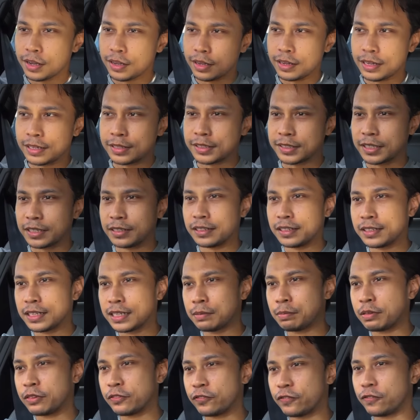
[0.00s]
It's a
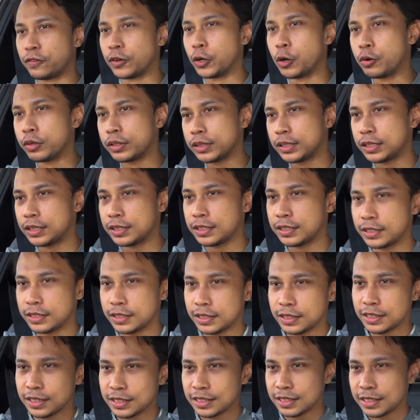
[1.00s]
little bit floaty.